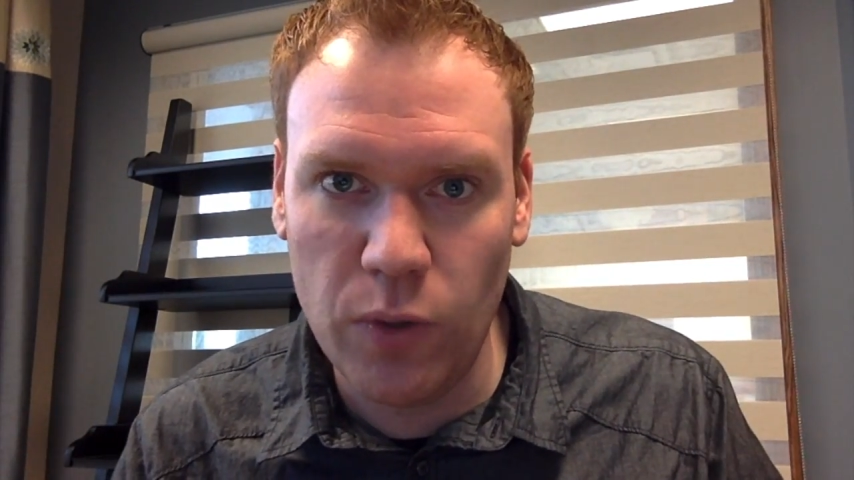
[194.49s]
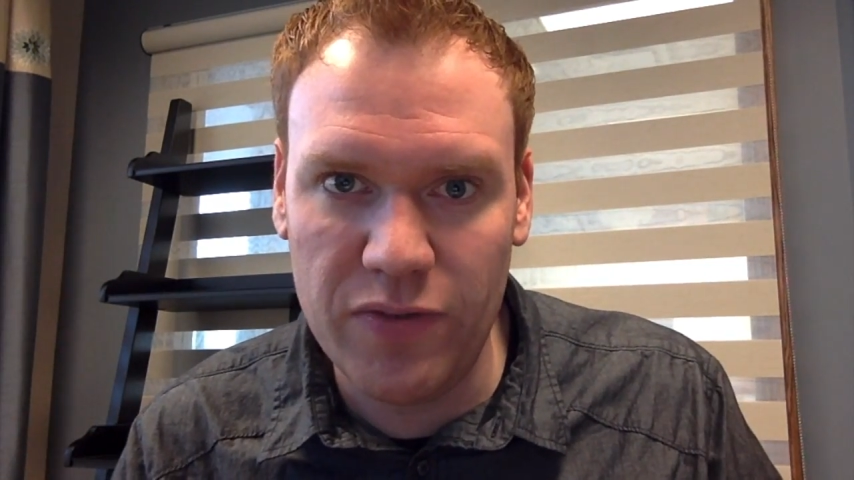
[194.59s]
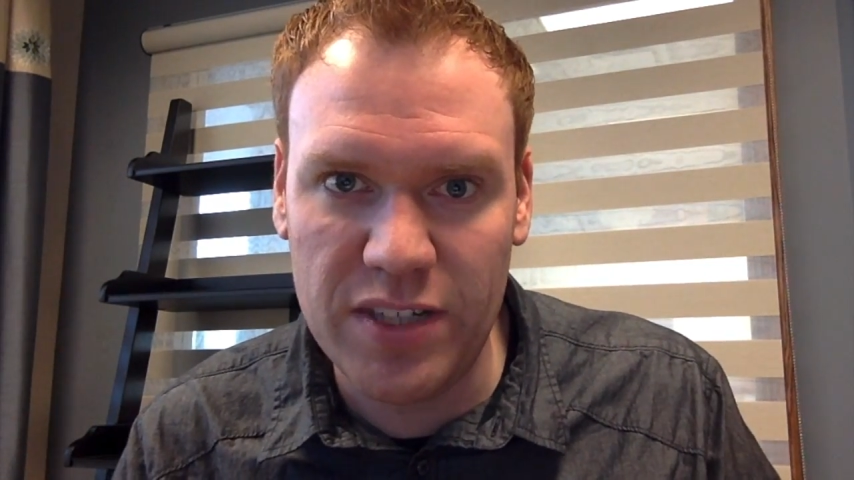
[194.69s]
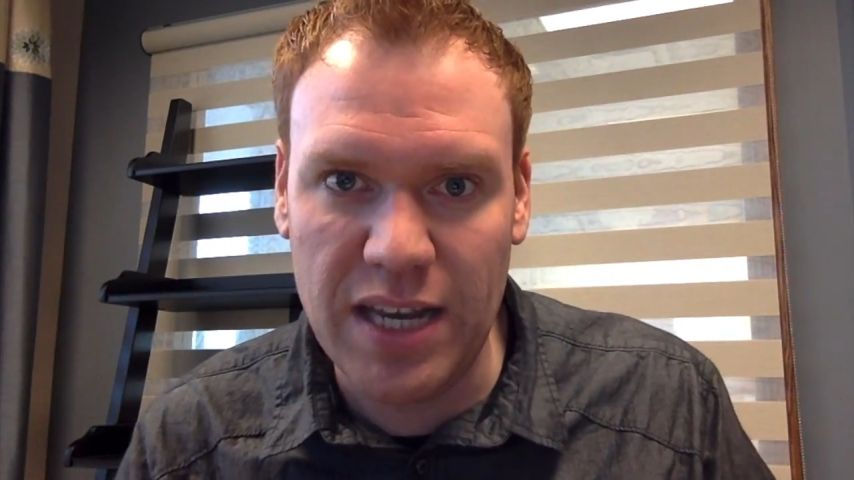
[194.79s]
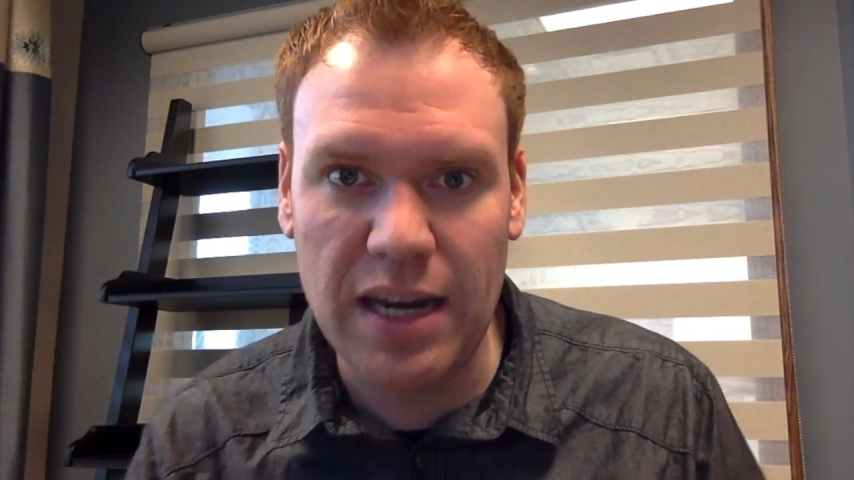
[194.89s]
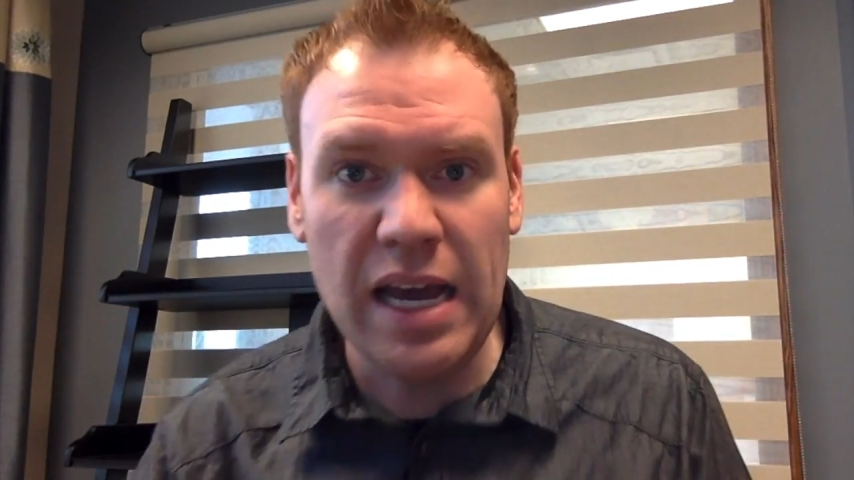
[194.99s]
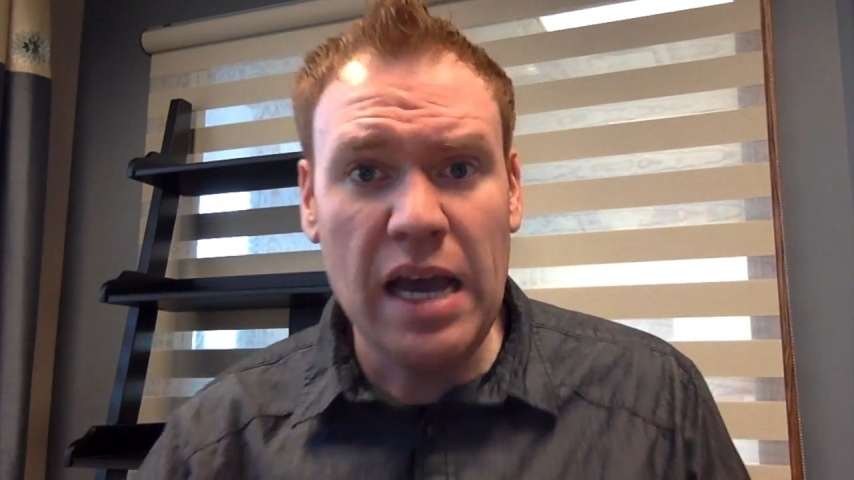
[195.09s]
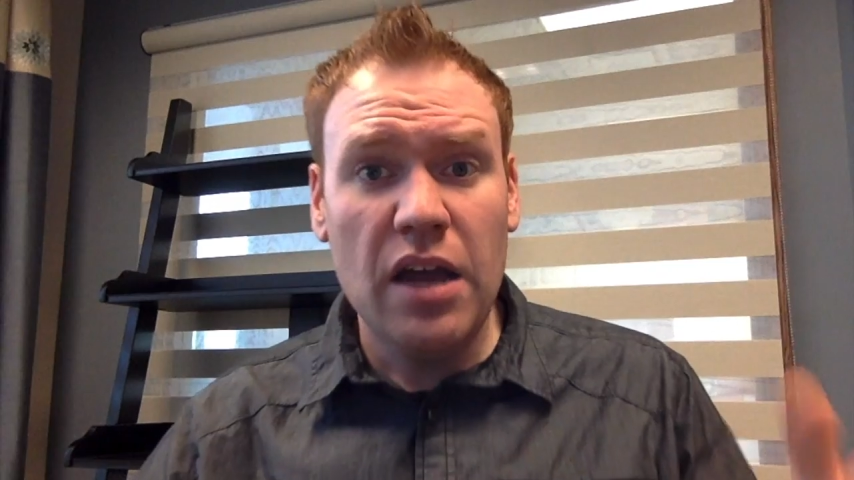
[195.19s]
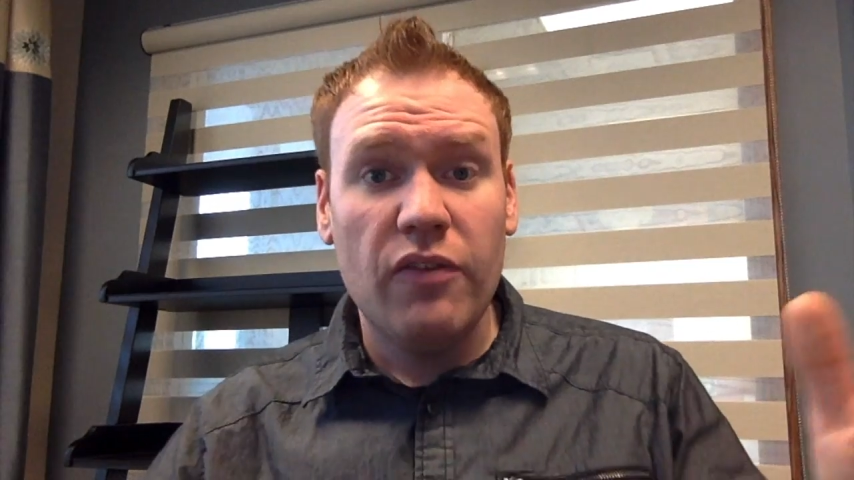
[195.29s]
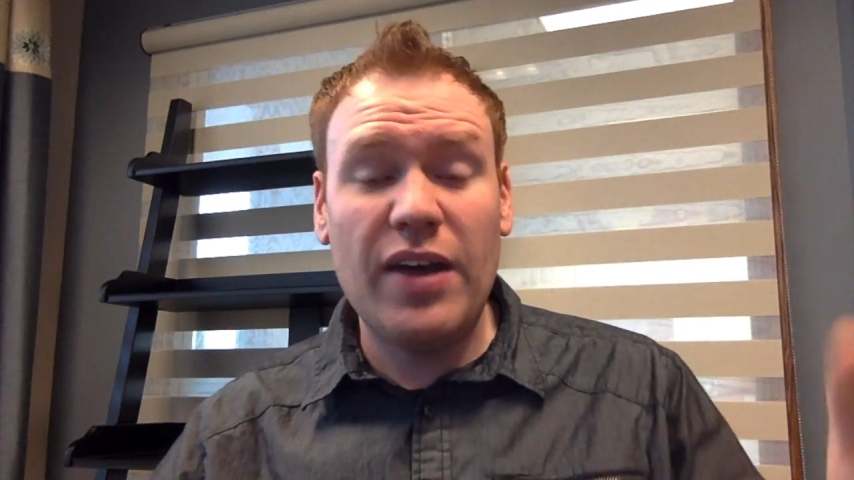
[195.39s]
seen.
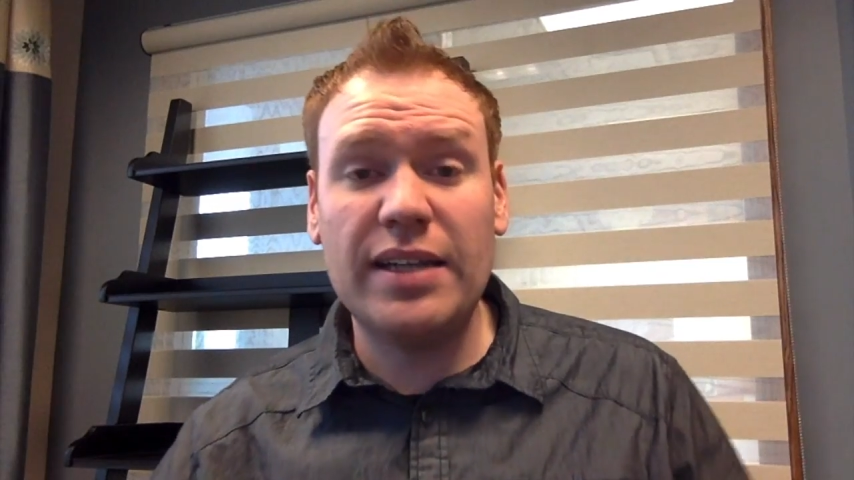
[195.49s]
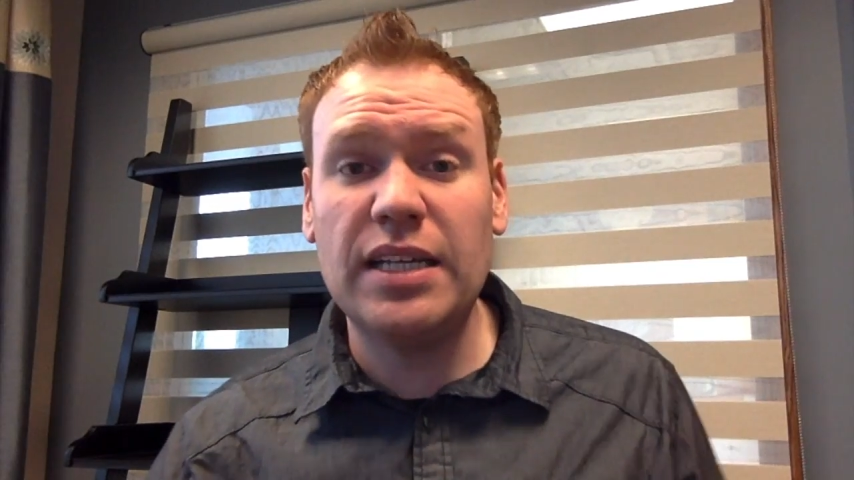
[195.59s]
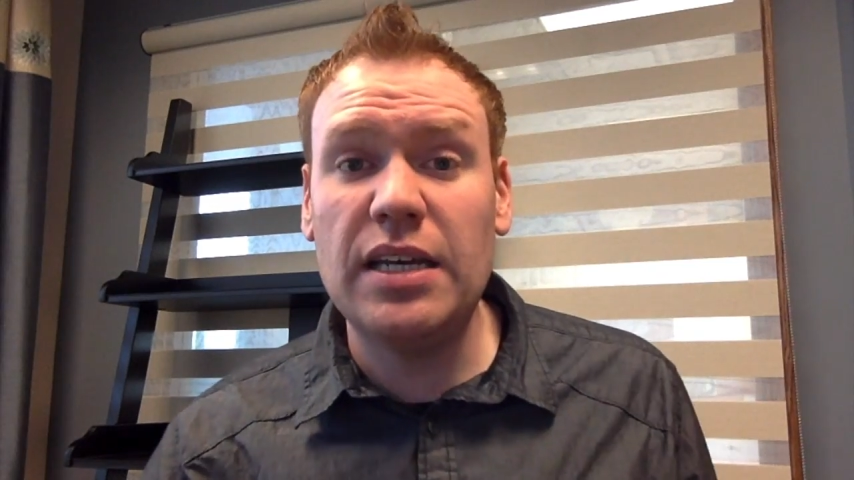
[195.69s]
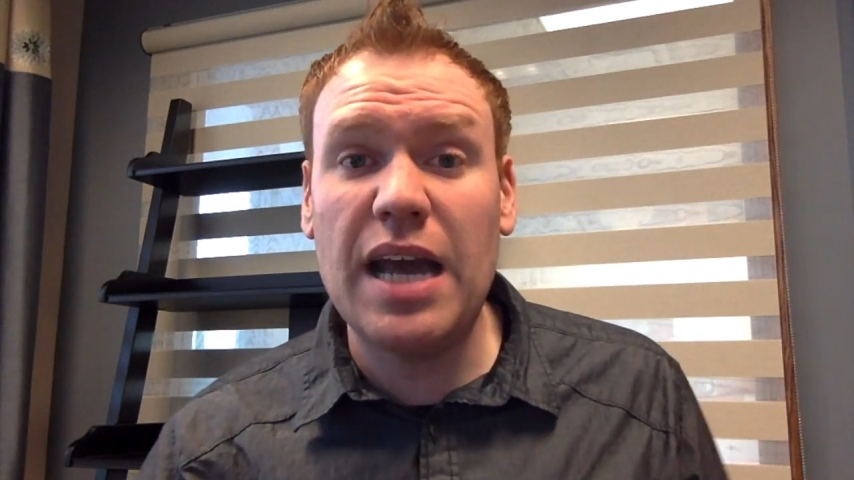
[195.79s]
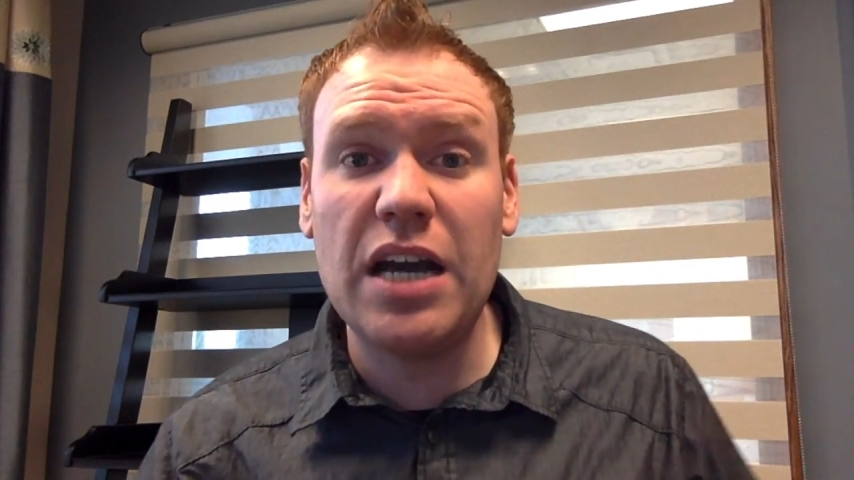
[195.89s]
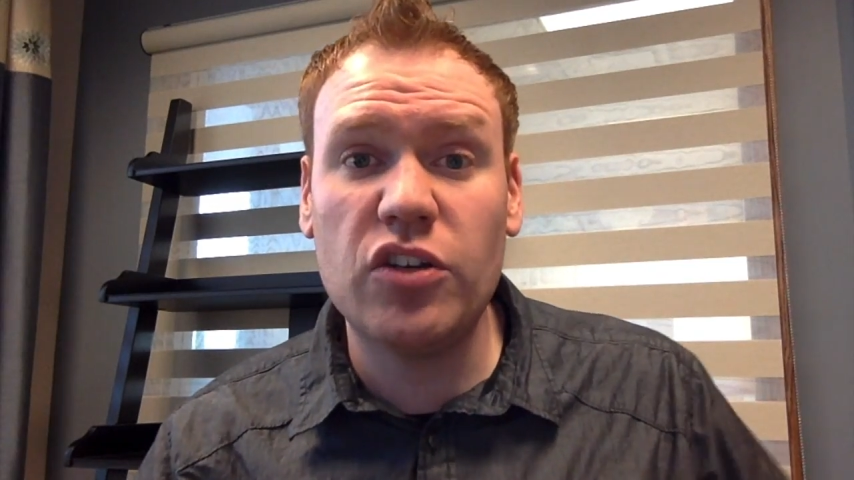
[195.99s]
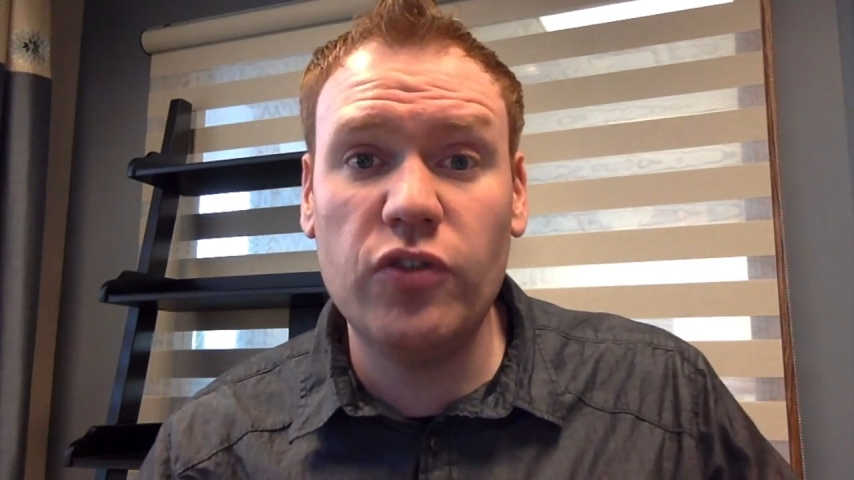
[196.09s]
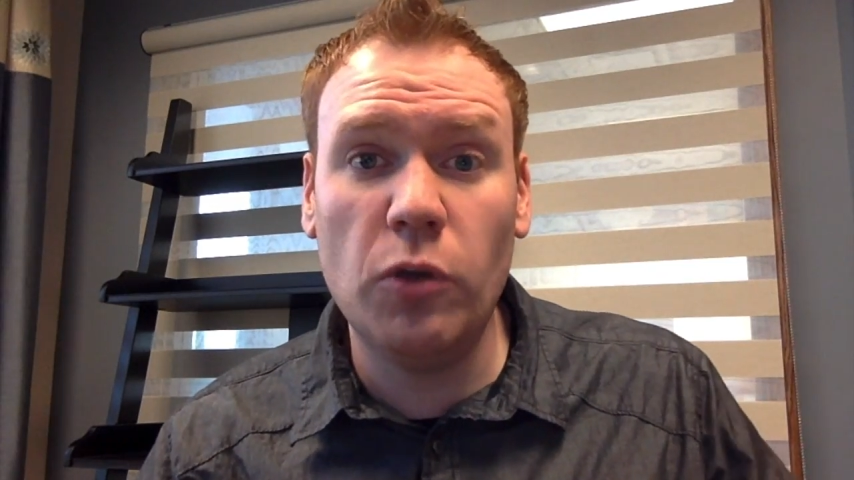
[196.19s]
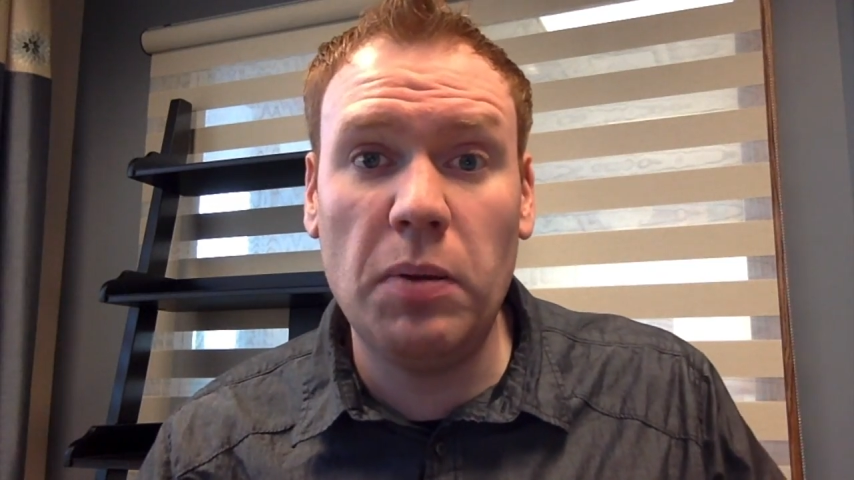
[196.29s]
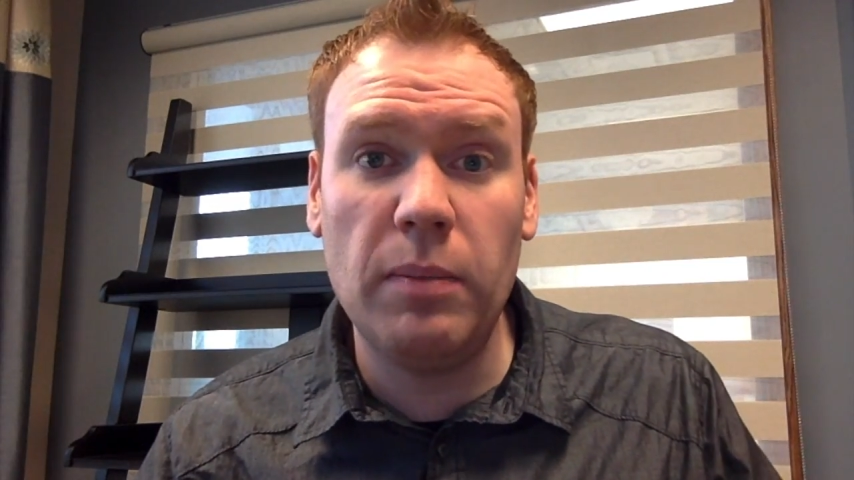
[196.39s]
Back to
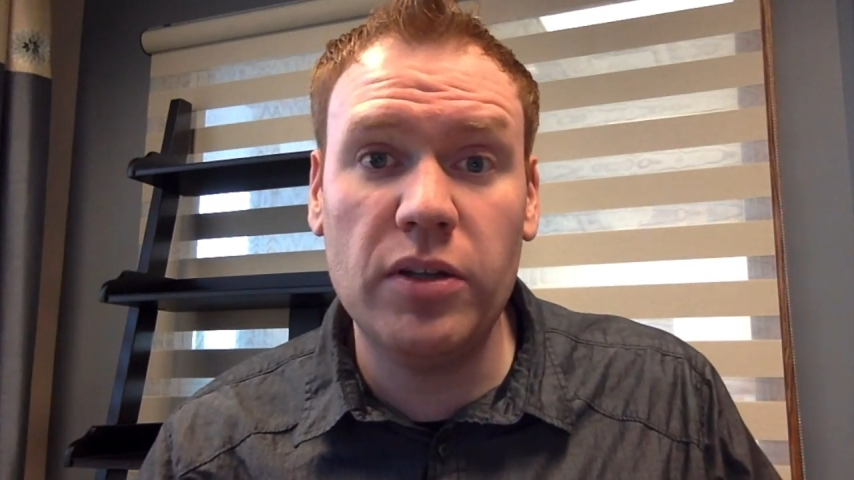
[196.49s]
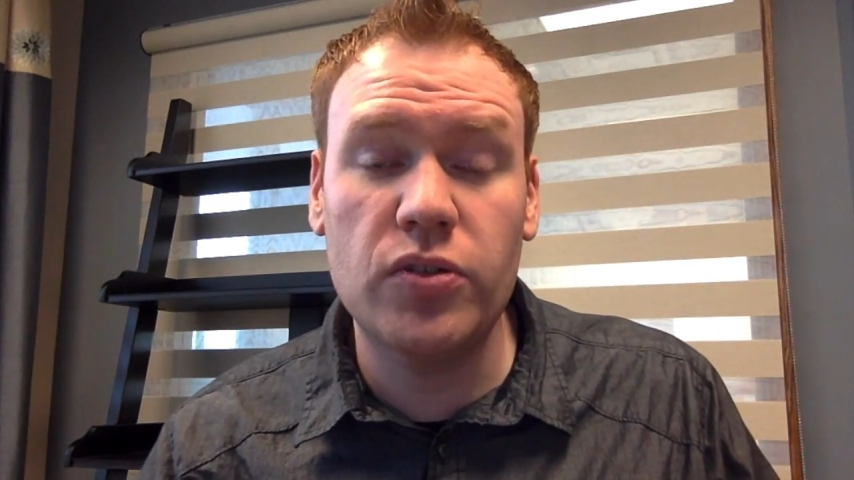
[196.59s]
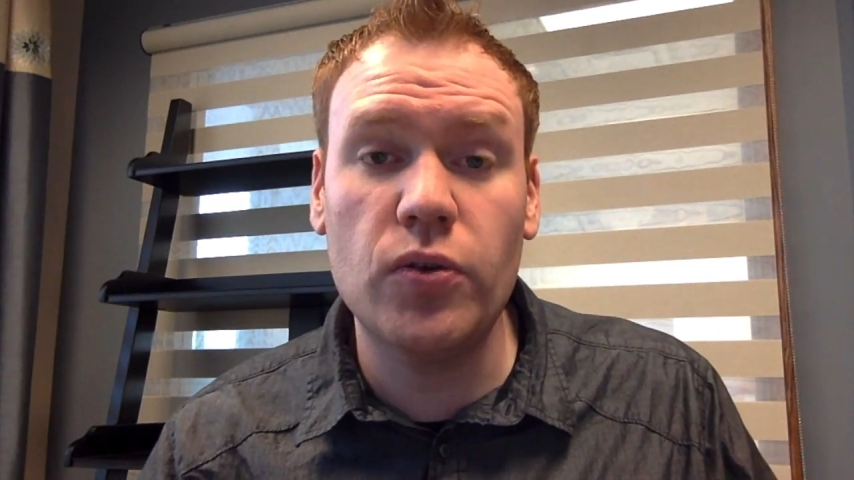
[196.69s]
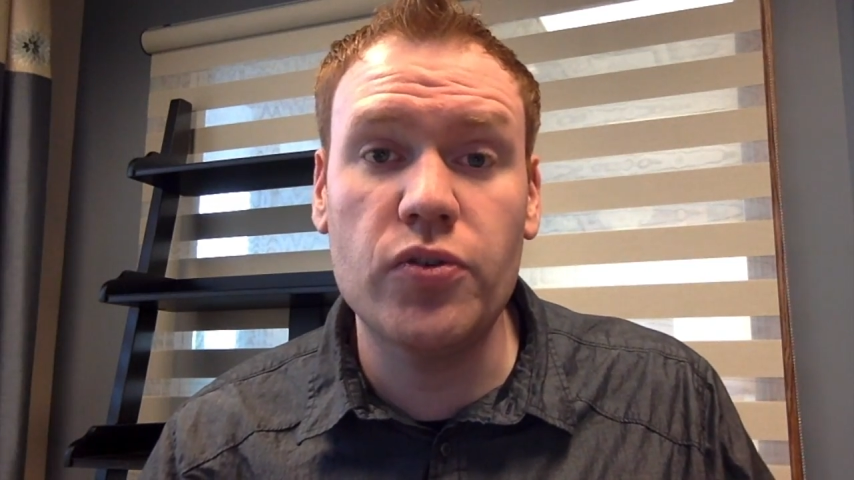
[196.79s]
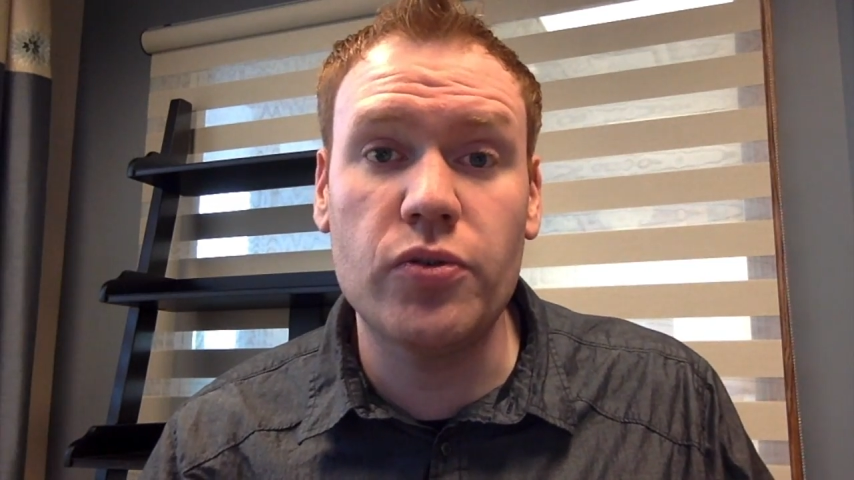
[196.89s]
Nashville Public Schools,